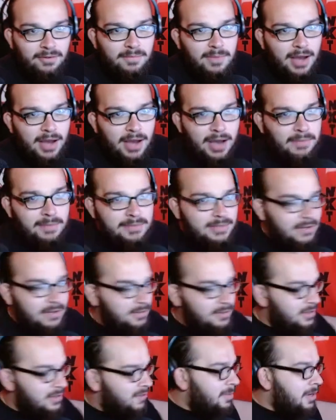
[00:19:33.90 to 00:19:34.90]
Pops?
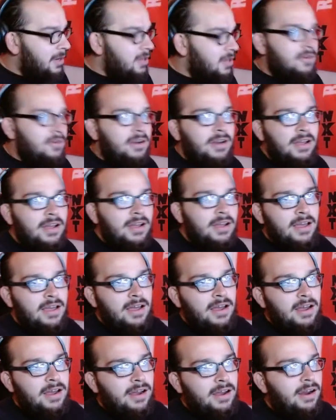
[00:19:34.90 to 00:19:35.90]
How's everybody doing?
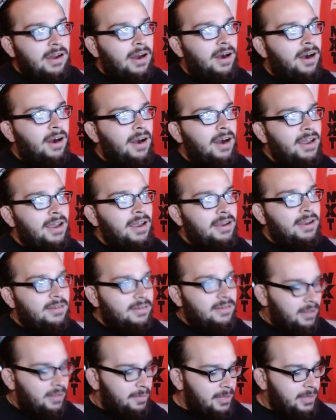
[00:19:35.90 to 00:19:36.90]
All right,
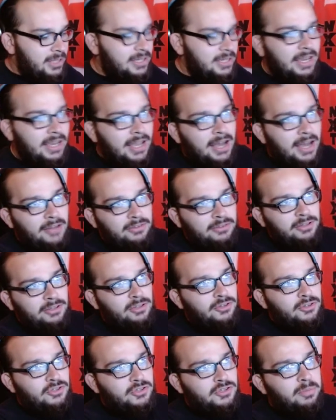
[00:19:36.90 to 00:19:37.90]
let me take out the
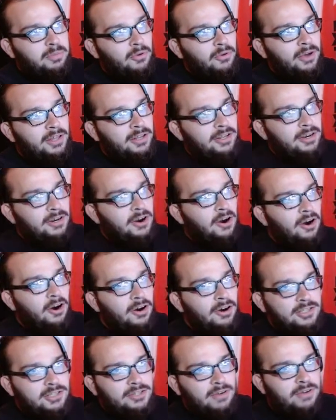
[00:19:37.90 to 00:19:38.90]
little spoiler
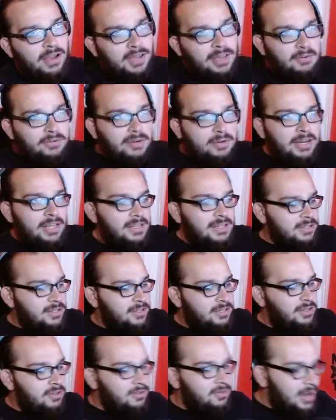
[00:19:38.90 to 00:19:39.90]
card so I can read this
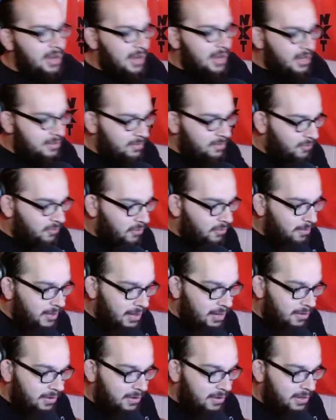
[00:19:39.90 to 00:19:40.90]
to you guys before we
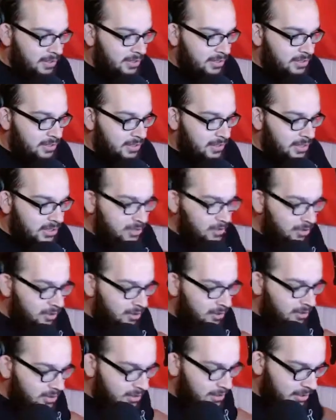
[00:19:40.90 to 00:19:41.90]
go into these
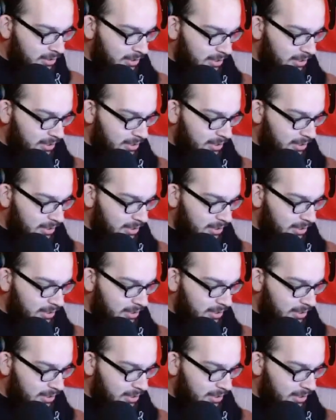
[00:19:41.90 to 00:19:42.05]
t-shirts.